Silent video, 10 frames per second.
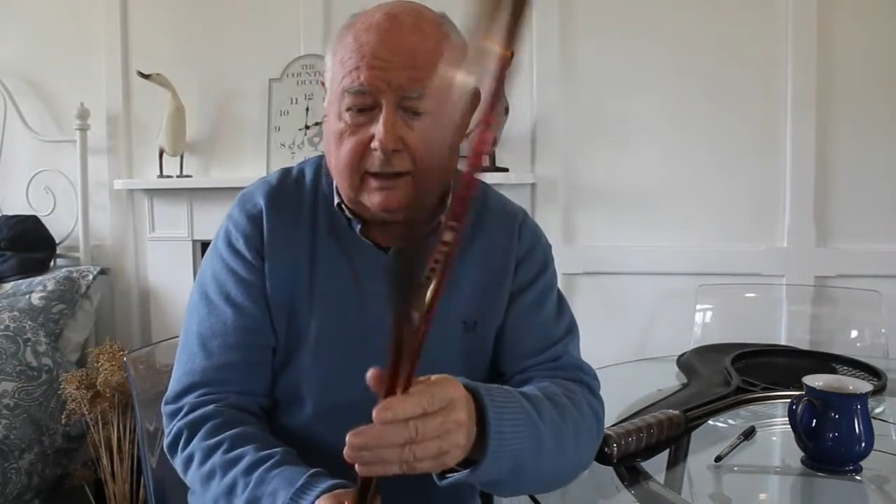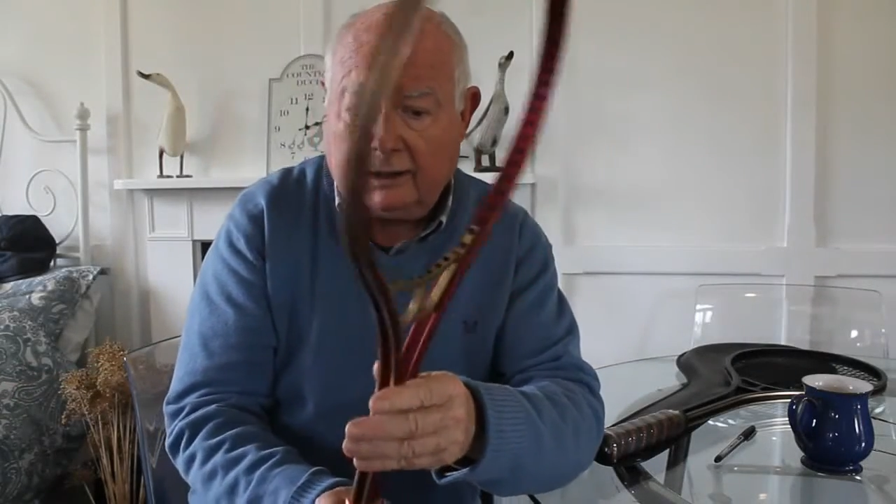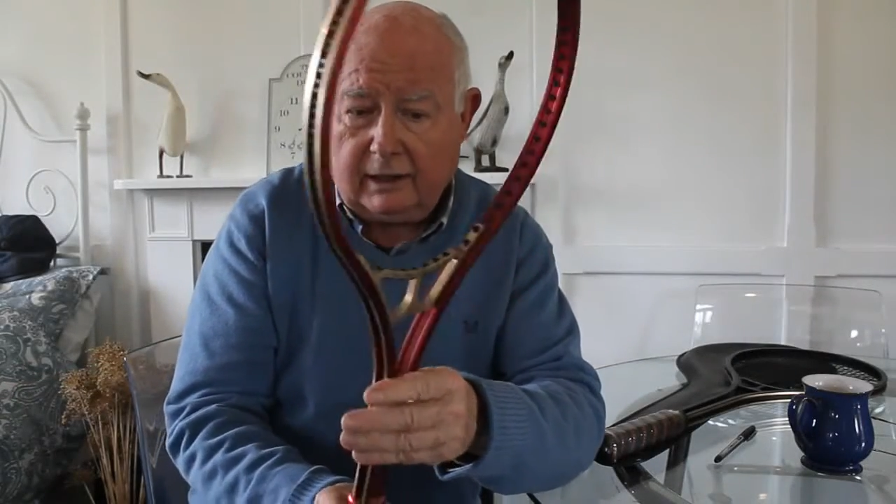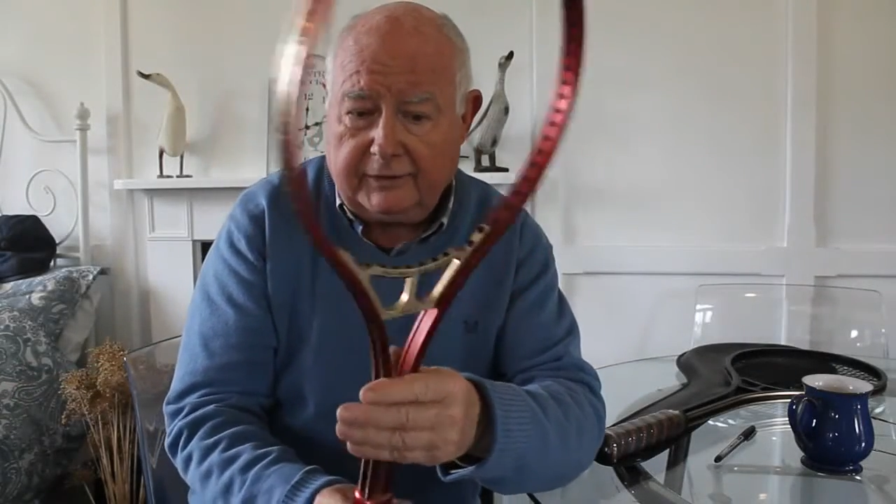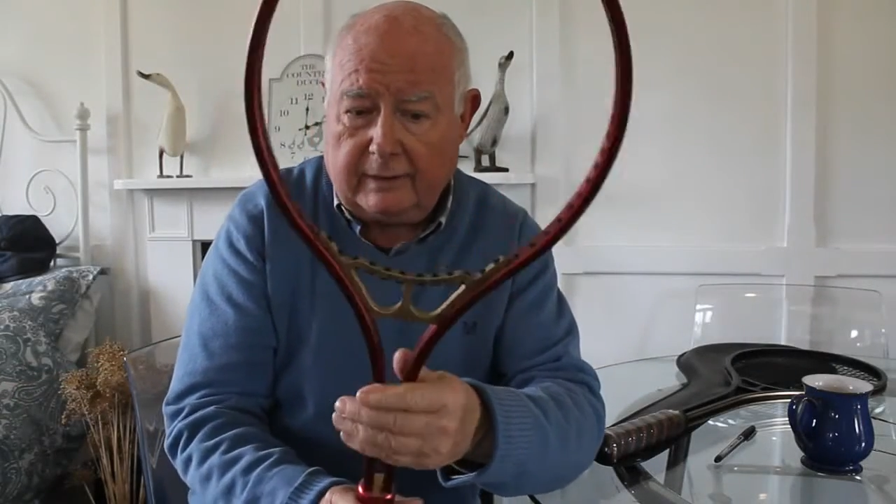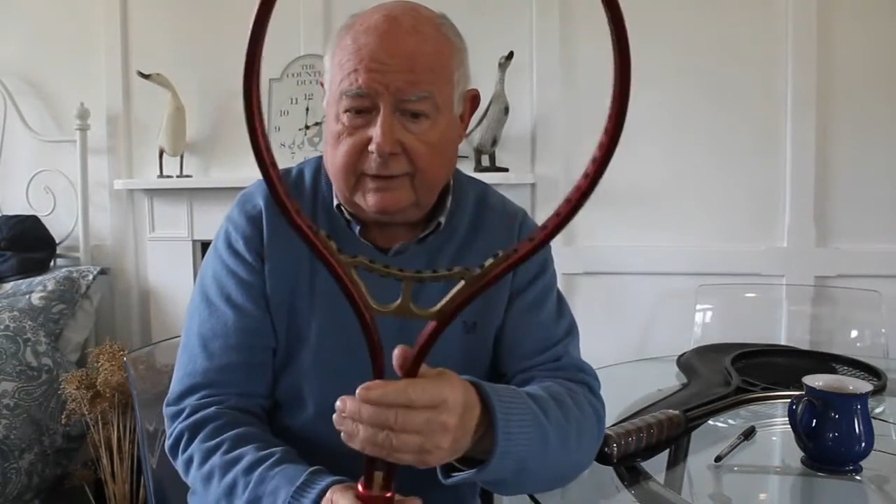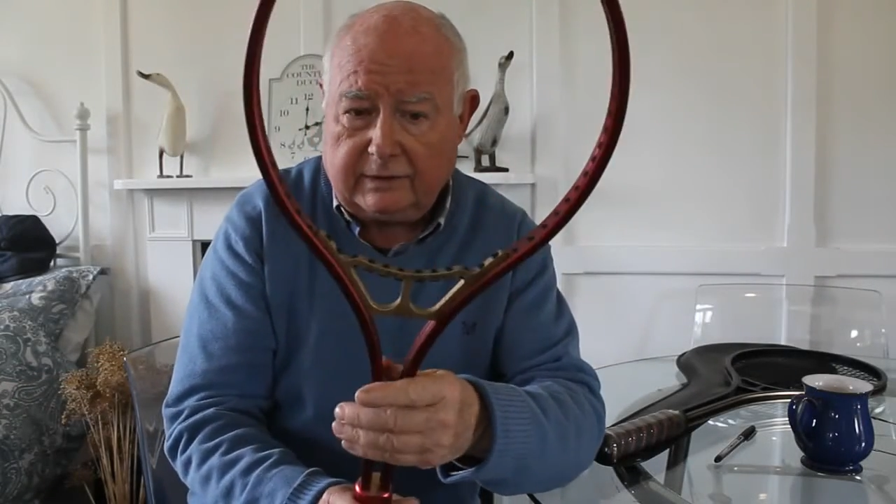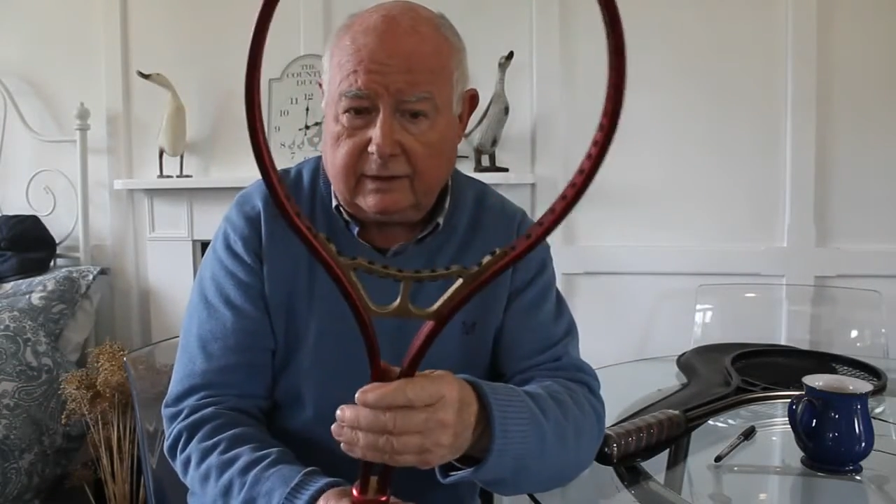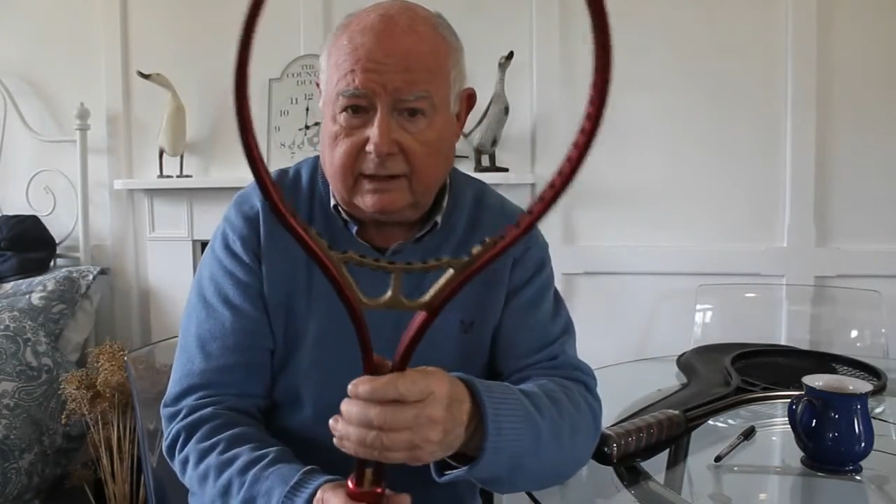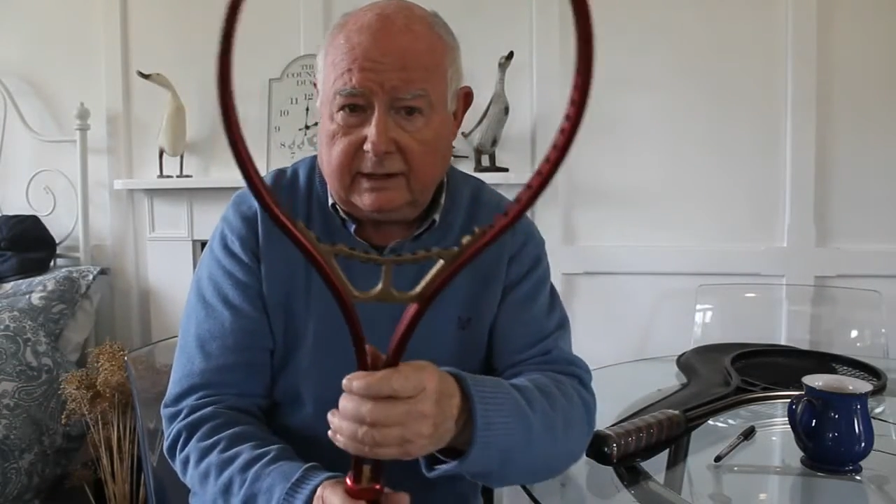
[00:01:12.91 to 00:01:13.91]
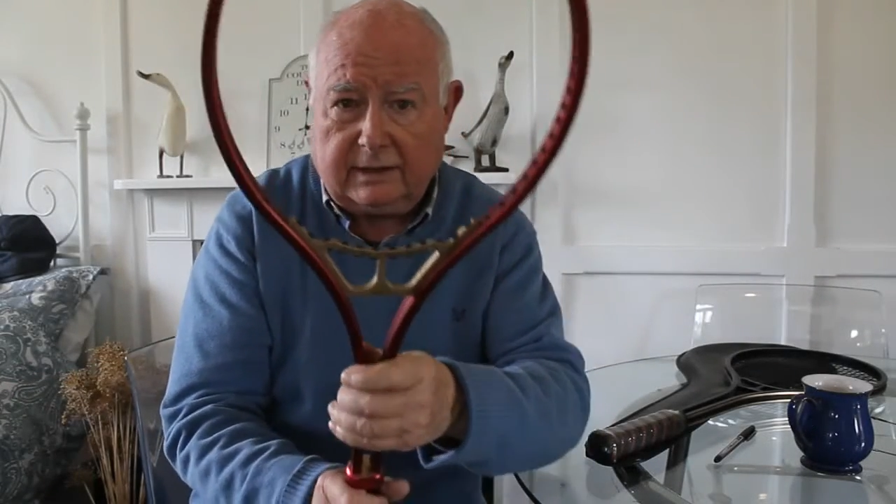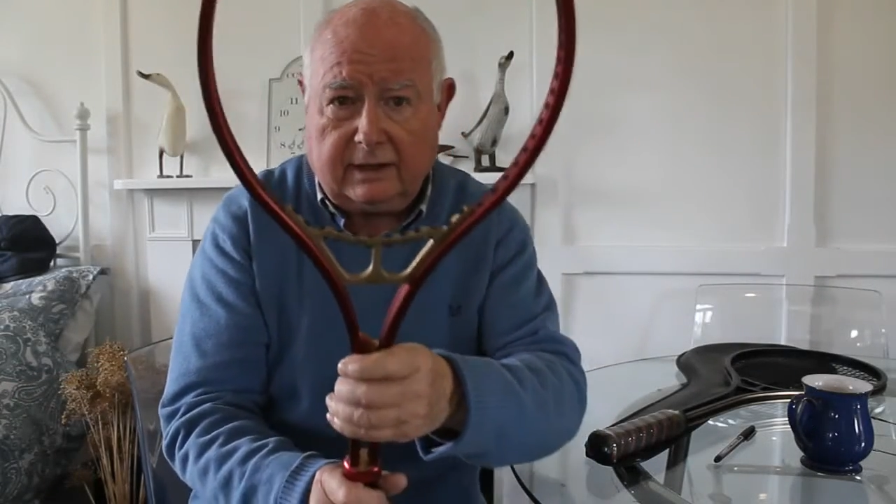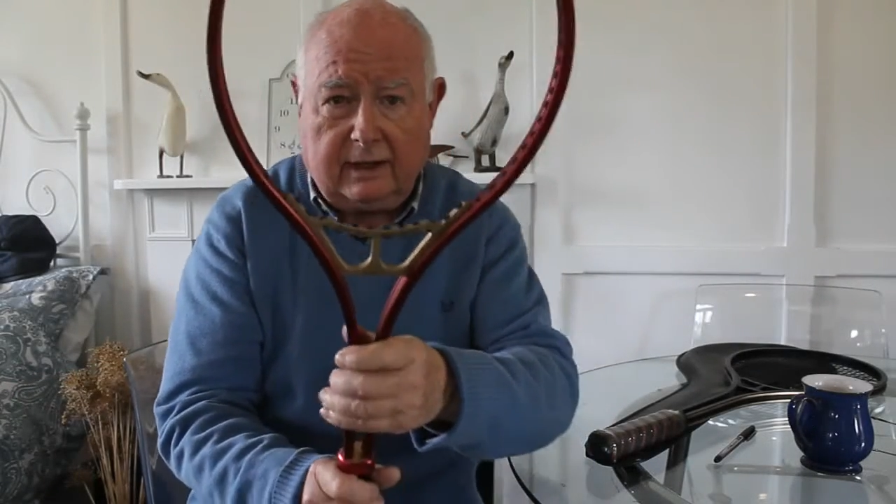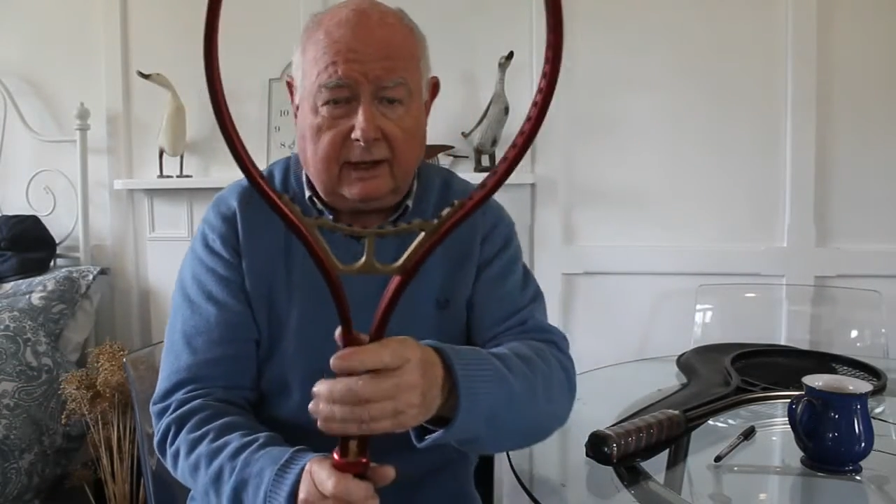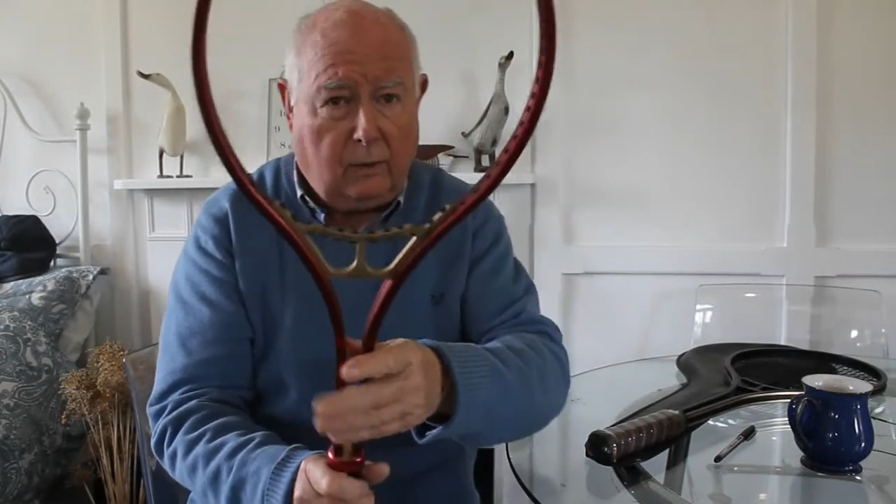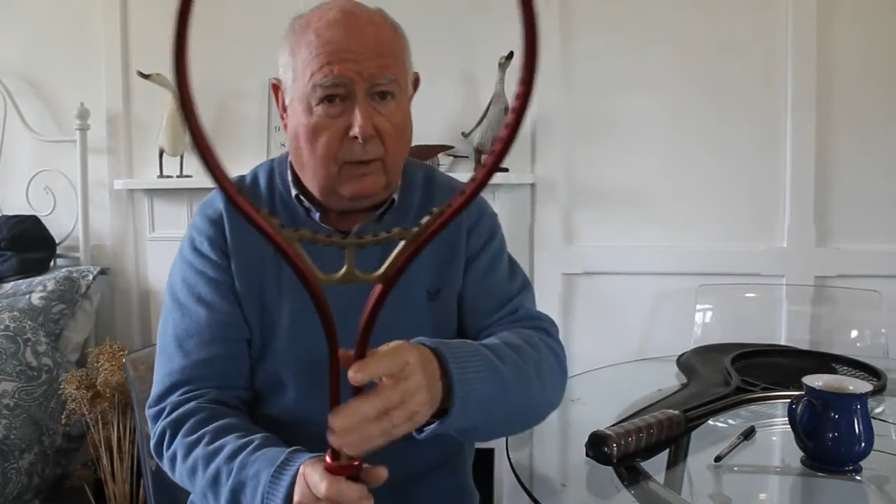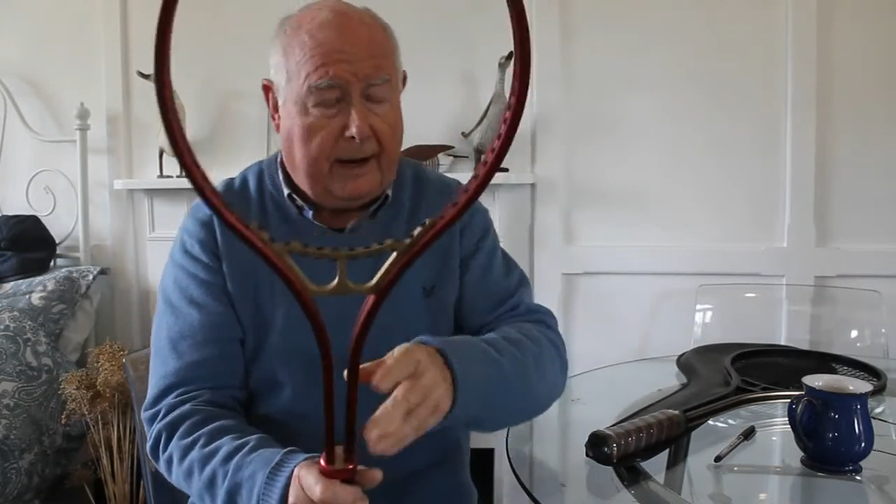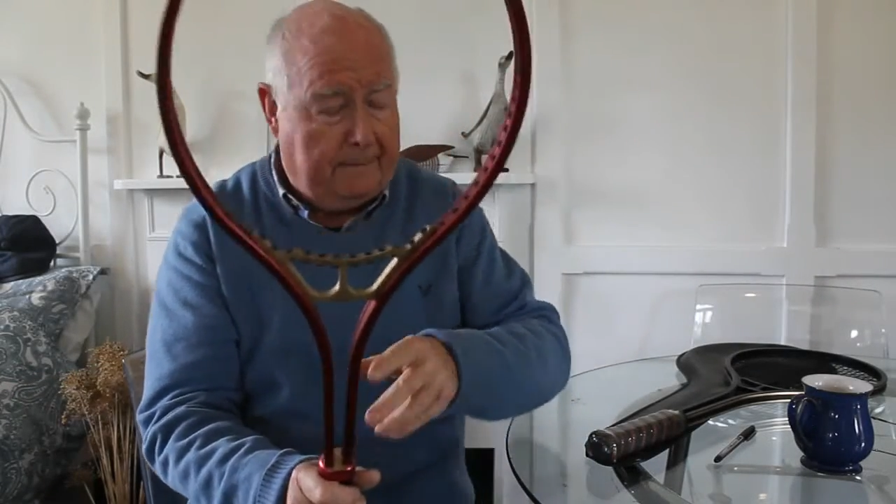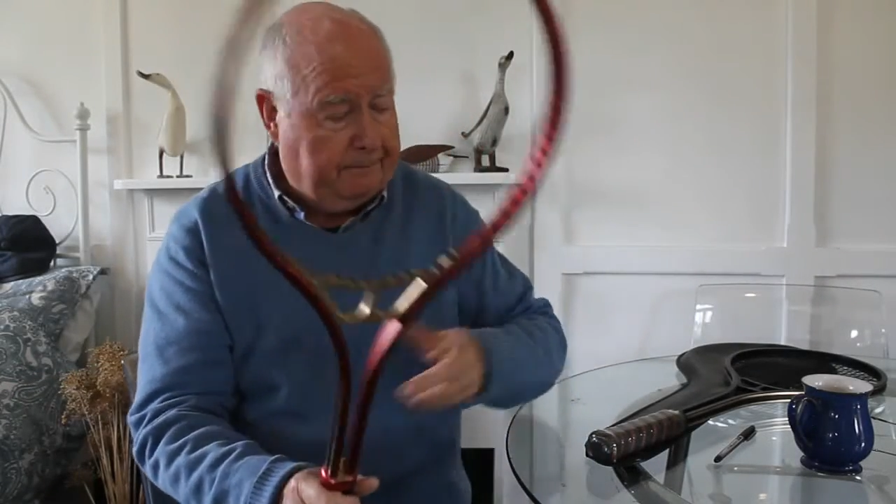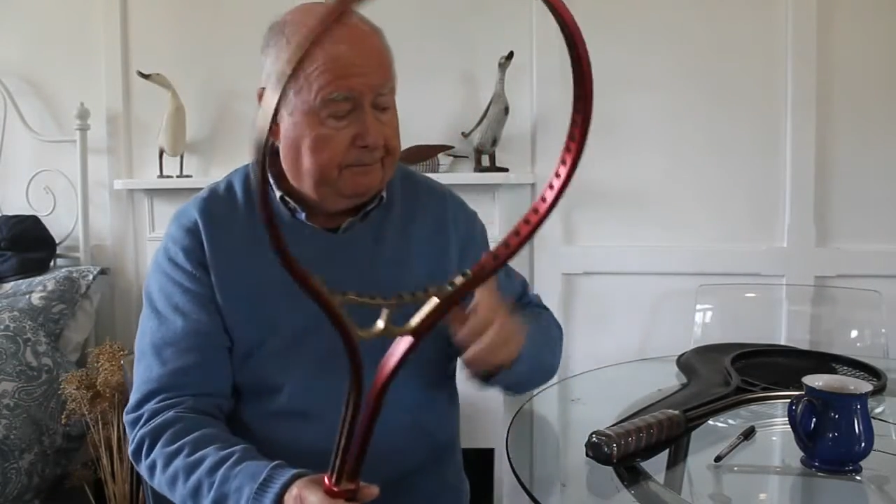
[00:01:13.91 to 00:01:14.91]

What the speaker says: And I'll demonstrate this in another way.